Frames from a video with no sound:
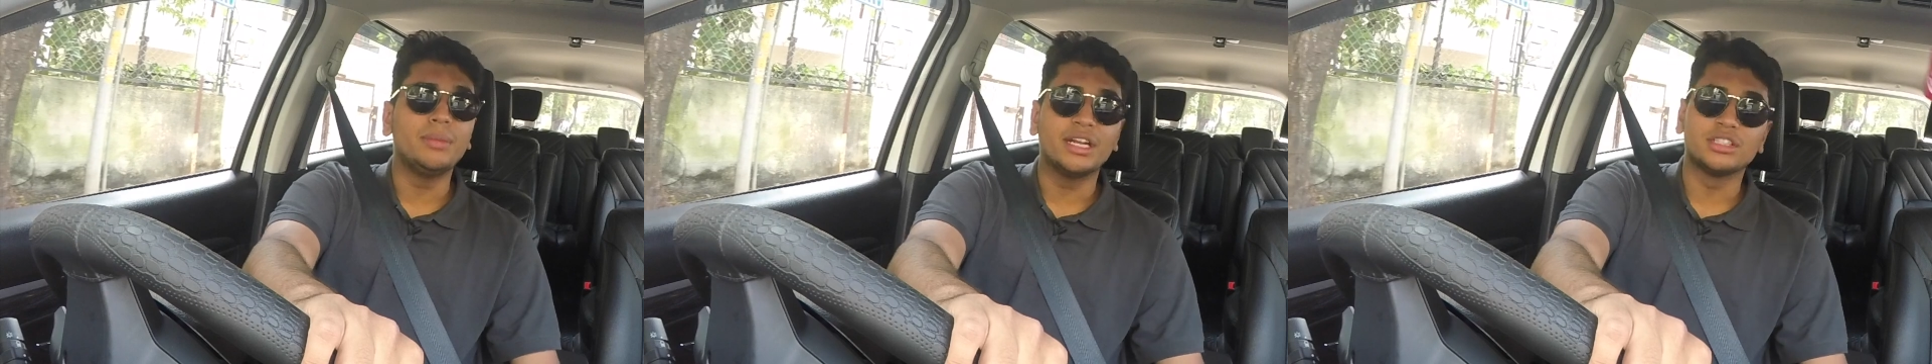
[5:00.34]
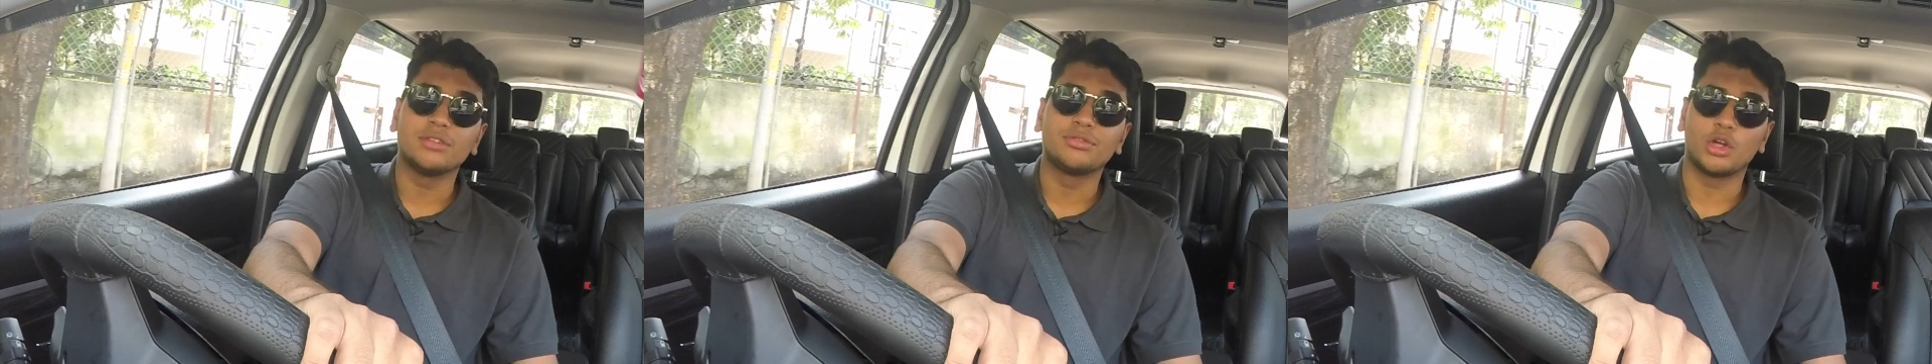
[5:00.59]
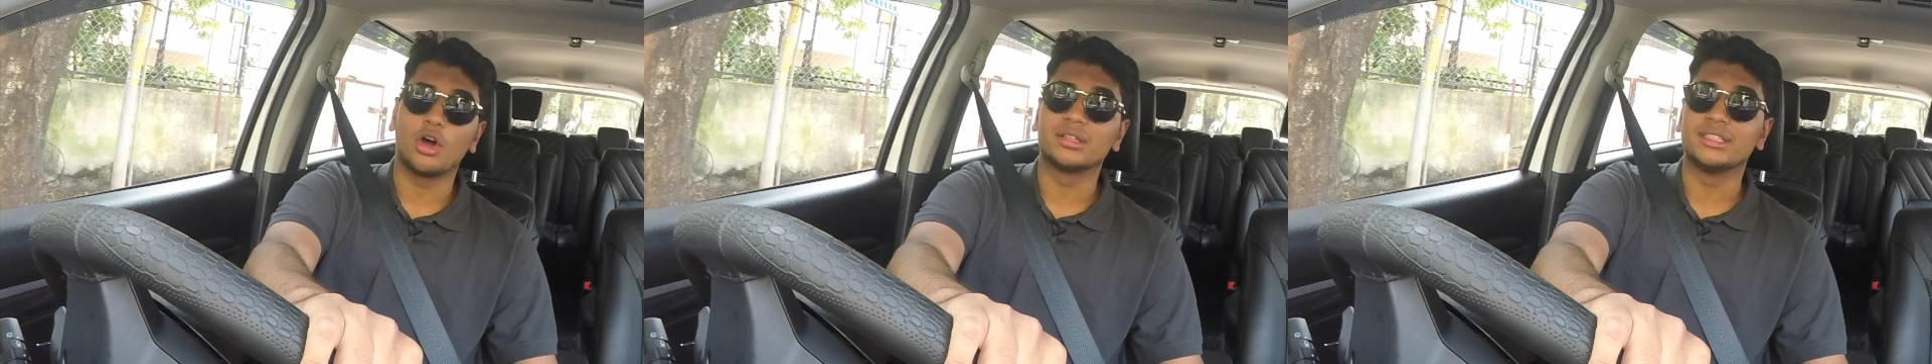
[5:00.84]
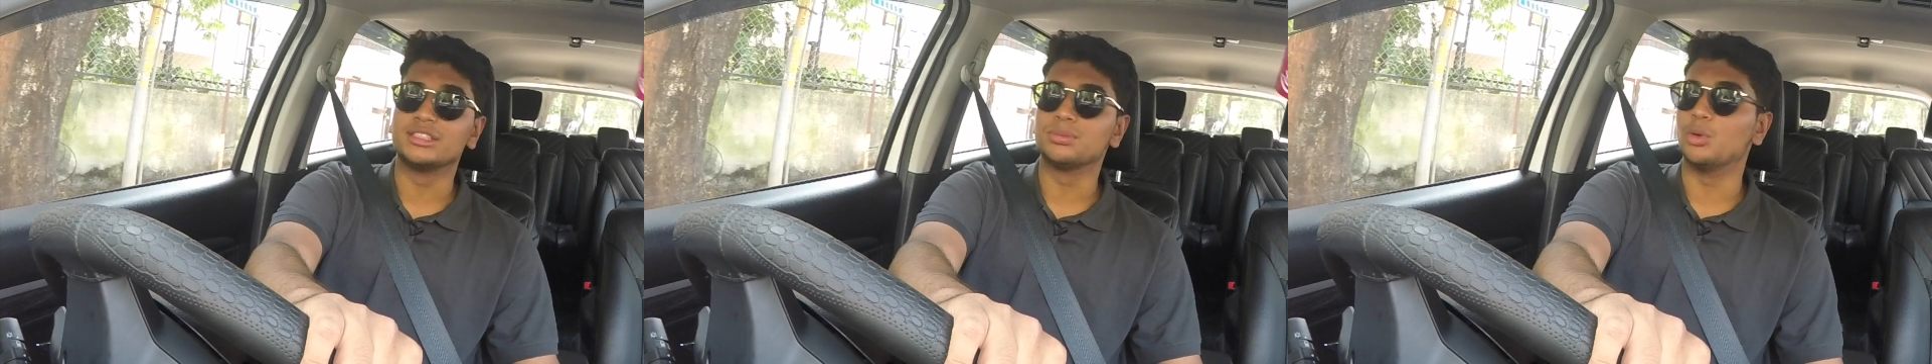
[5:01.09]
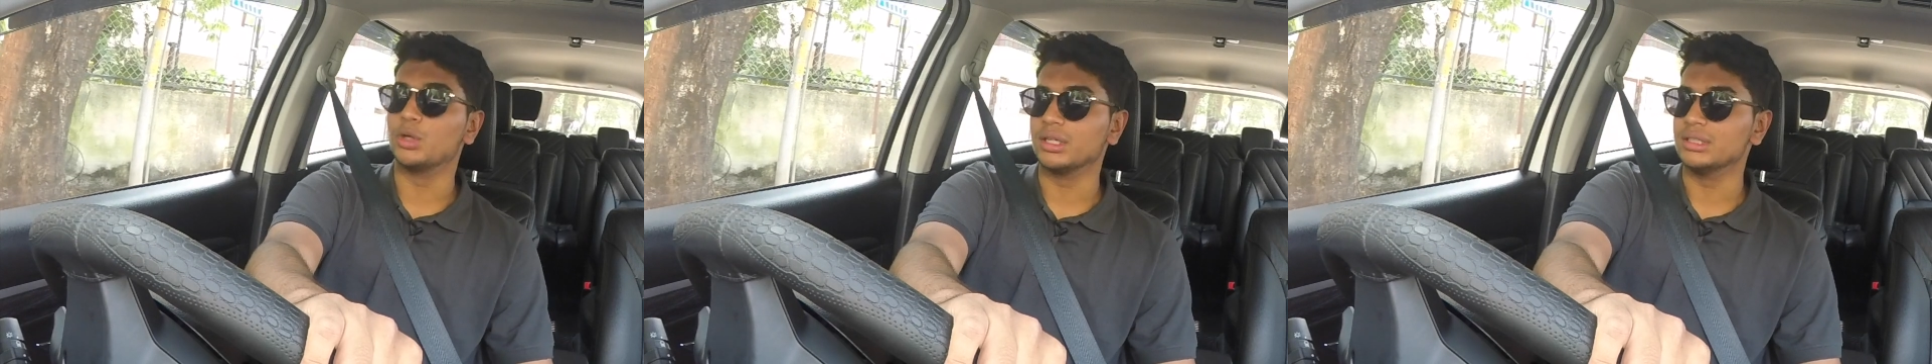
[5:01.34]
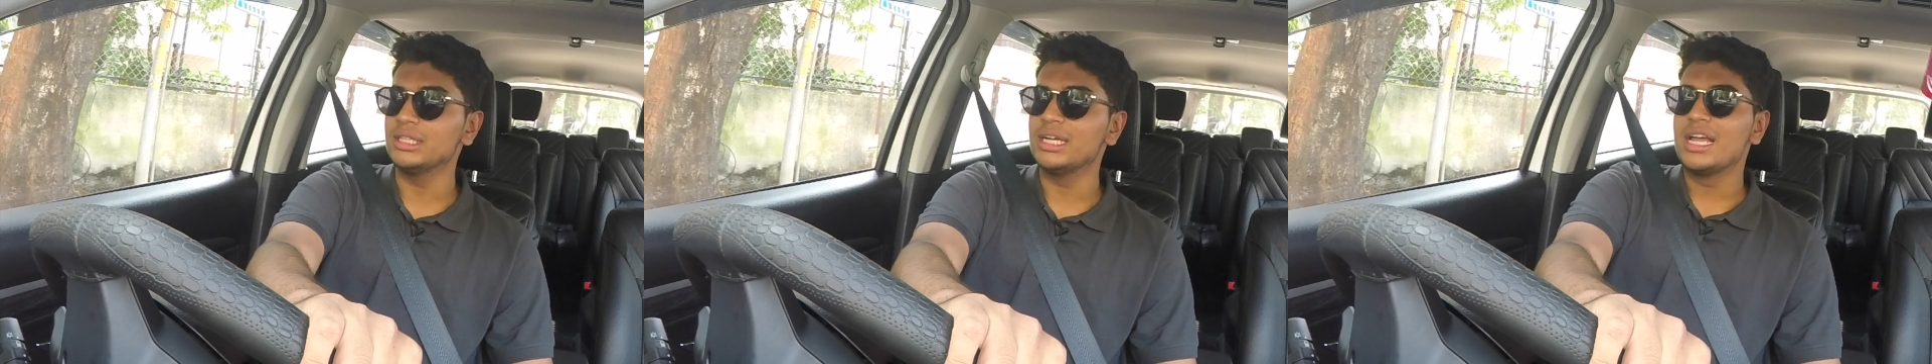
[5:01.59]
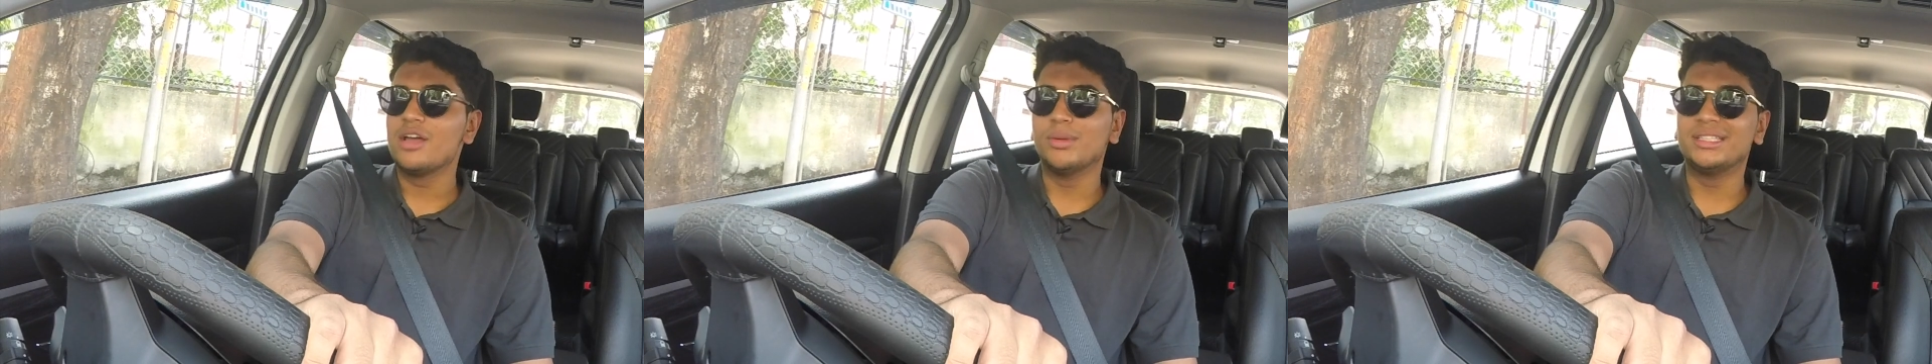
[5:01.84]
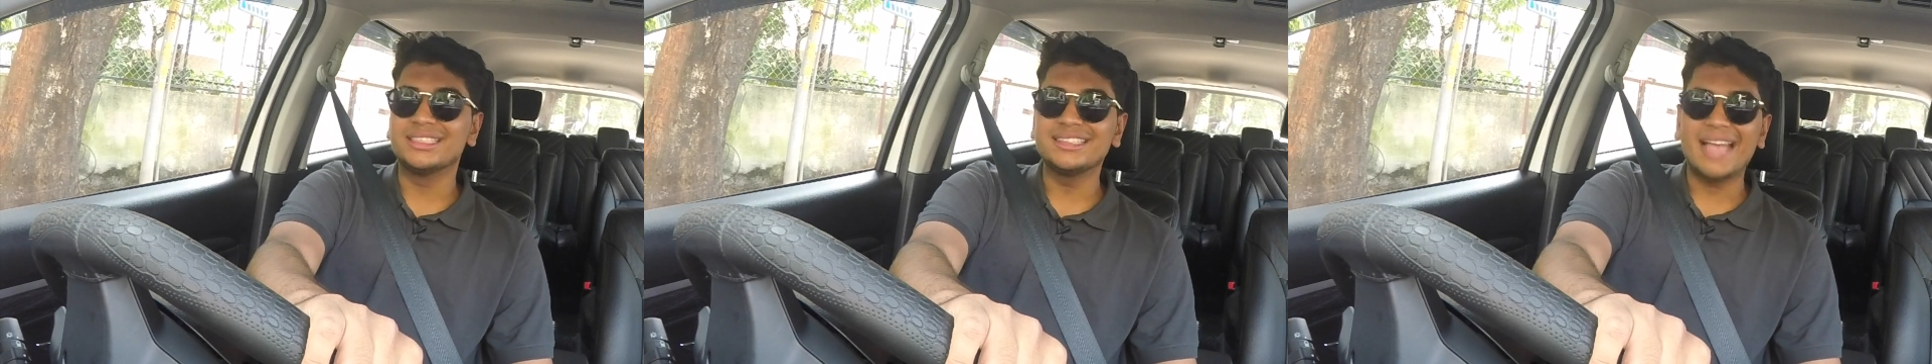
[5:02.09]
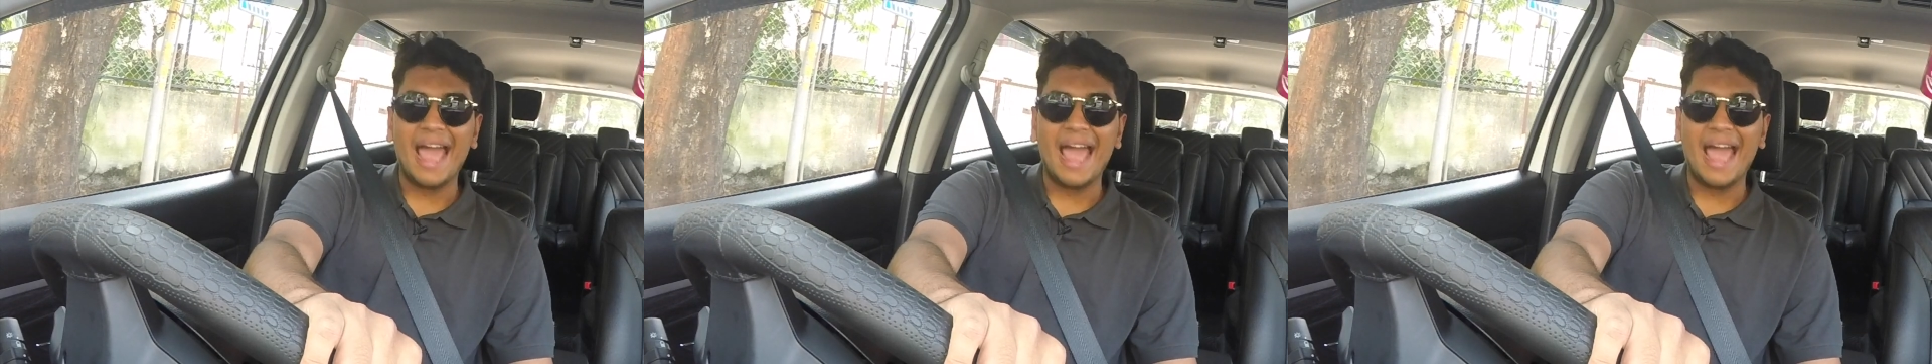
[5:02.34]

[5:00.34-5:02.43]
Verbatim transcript: meters of torque this motor which is